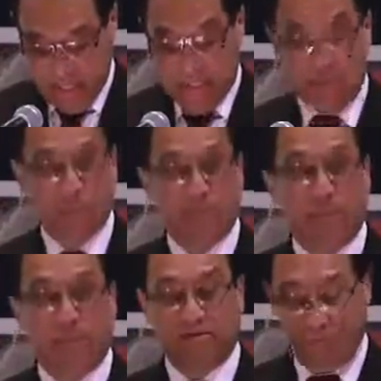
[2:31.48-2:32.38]
in their
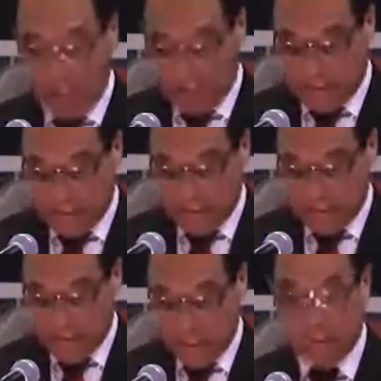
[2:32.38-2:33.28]
respective
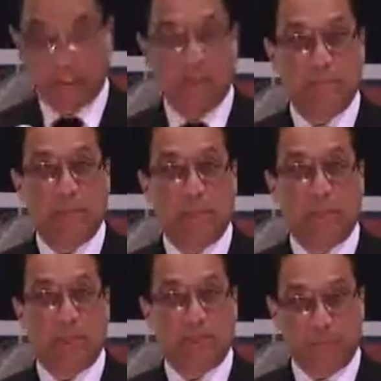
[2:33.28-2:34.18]
industries and to examine the
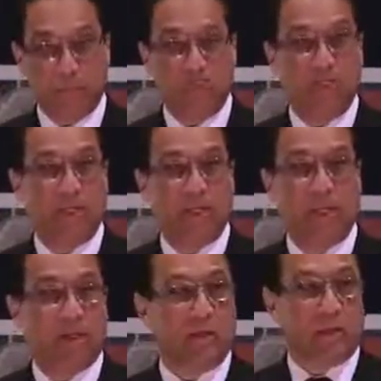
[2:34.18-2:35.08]
ways in which they
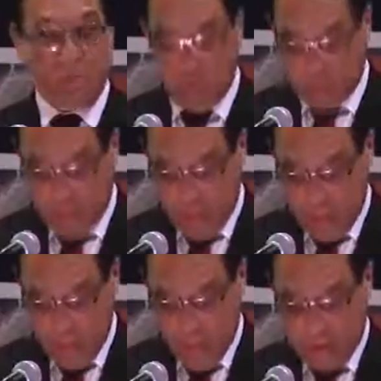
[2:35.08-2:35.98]
can continue
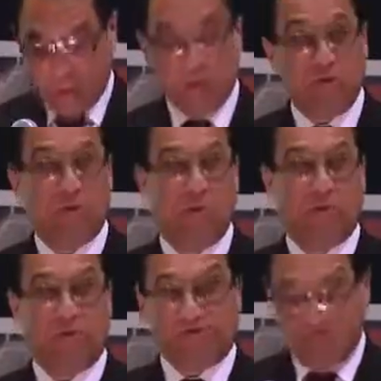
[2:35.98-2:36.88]
to contribute
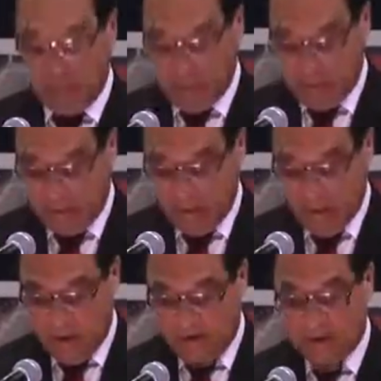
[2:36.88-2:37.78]
to the development
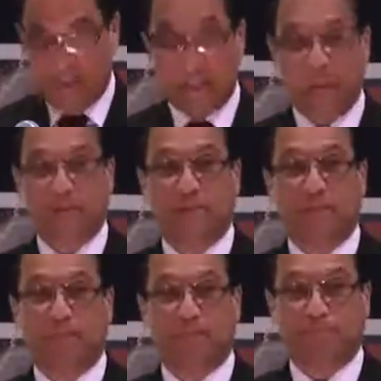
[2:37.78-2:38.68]
of these islands.